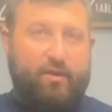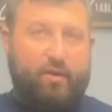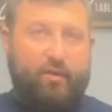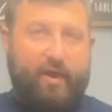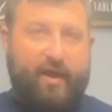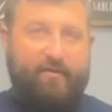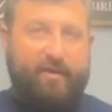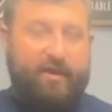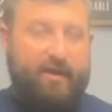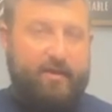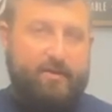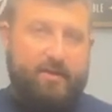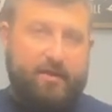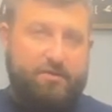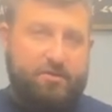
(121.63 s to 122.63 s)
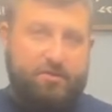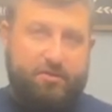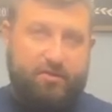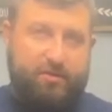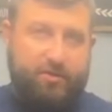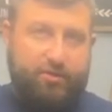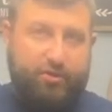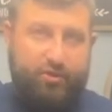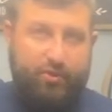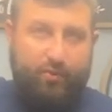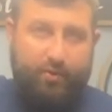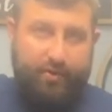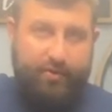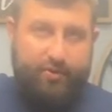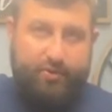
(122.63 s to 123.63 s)
don't have any intentions to
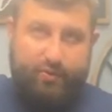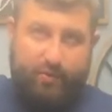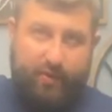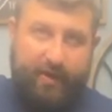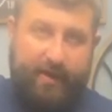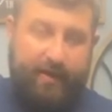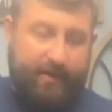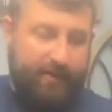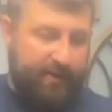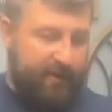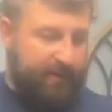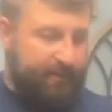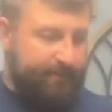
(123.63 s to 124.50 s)
shoot or destroy anything.